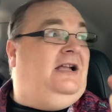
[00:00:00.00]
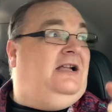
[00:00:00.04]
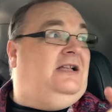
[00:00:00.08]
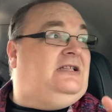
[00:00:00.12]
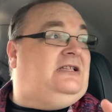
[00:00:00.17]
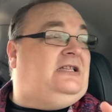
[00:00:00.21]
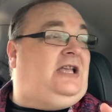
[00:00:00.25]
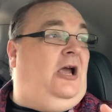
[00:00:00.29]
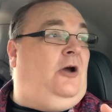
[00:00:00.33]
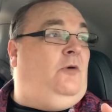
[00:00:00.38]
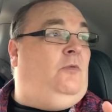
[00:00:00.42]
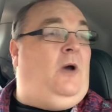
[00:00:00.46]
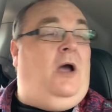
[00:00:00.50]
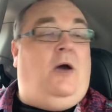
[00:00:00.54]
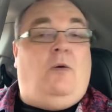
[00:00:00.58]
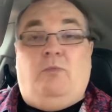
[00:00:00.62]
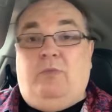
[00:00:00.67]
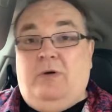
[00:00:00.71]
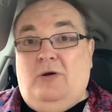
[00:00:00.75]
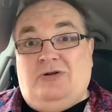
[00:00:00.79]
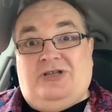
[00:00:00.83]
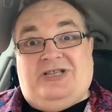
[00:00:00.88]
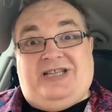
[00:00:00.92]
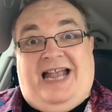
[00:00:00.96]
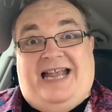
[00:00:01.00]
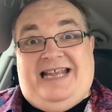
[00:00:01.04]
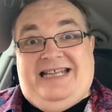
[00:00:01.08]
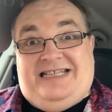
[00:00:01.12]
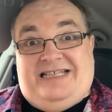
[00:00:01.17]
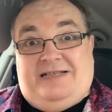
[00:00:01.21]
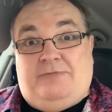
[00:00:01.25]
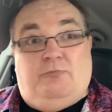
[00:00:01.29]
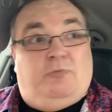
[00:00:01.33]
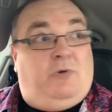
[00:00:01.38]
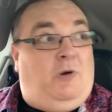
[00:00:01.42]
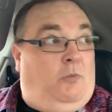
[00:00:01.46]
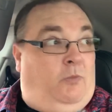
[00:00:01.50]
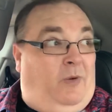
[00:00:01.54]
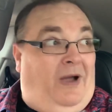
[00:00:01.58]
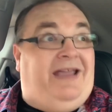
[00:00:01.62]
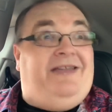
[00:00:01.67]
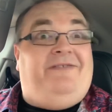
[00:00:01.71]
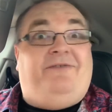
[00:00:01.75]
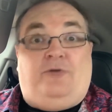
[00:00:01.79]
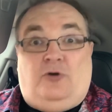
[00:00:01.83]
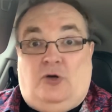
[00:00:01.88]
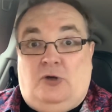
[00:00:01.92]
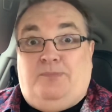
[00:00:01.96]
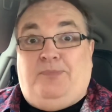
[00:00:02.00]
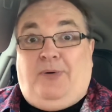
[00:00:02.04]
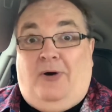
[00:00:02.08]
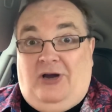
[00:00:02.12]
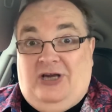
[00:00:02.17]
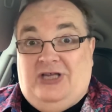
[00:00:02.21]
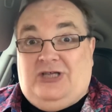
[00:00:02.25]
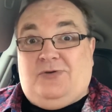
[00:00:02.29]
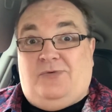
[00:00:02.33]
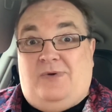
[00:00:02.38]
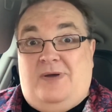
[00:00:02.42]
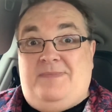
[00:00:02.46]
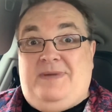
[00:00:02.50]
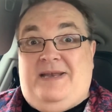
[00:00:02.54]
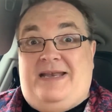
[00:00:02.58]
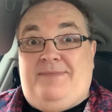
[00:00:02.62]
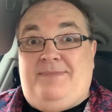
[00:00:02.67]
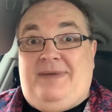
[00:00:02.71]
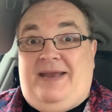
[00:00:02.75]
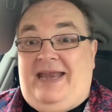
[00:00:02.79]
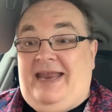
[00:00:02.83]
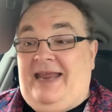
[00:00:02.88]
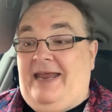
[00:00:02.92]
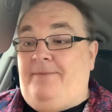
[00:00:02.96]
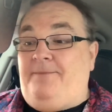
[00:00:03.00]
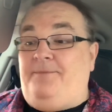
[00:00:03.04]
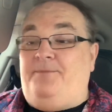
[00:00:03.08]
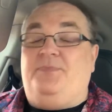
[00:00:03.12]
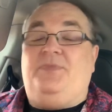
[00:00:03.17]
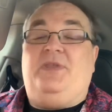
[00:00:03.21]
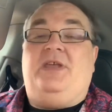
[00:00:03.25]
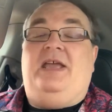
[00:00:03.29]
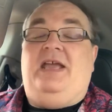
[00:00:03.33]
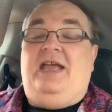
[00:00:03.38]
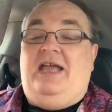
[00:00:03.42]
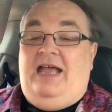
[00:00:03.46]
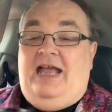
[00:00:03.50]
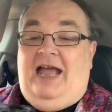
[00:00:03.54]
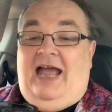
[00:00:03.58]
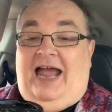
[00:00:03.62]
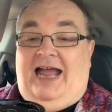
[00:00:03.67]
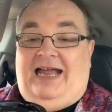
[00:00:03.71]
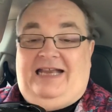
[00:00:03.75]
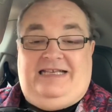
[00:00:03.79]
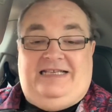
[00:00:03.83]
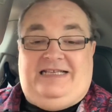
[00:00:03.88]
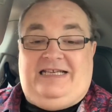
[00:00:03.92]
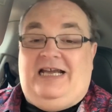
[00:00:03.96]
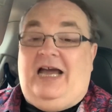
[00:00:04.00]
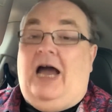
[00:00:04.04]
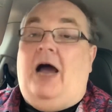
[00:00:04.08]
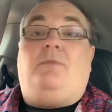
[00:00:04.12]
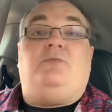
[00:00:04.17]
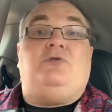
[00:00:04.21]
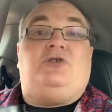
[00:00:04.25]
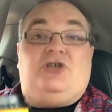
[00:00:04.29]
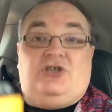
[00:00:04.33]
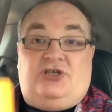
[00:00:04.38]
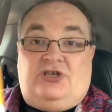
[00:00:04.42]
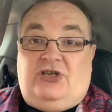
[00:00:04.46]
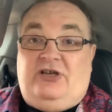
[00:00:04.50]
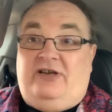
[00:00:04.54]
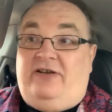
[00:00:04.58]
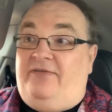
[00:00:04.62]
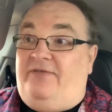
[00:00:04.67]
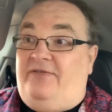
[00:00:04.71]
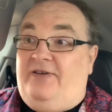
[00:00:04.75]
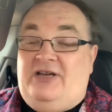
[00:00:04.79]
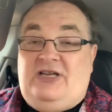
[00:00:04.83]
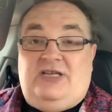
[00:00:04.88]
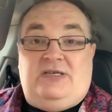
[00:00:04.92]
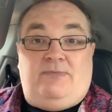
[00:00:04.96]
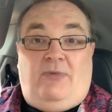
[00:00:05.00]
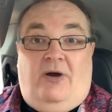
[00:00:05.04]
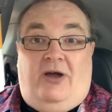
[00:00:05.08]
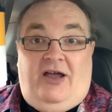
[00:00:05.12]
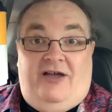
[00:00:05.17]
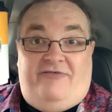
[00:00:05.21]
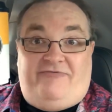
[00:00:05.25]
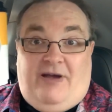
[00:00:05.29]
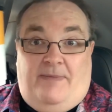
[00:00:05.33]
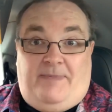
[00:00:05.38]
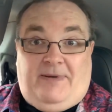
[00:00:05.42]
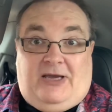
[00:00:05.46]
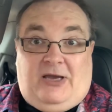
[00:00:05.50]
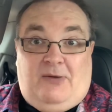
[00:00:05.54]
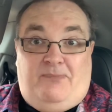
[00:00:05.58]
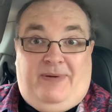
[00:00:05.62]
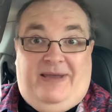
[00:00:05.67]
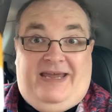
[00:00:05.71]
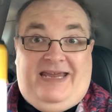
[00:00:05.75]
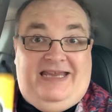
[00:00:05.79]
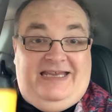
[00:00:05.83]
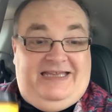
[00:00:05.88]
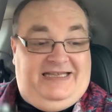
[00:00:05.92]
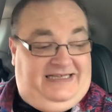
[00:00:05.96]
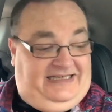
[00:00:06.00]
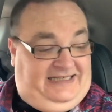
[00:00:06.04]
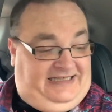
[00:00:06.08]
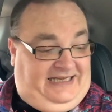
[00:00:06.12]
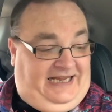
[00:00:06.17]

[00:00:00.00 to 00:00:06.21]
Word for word: So uh, we'll say we'll wave goodbye to him in a minute. And uh, I'm just going to finish my Arabica beans.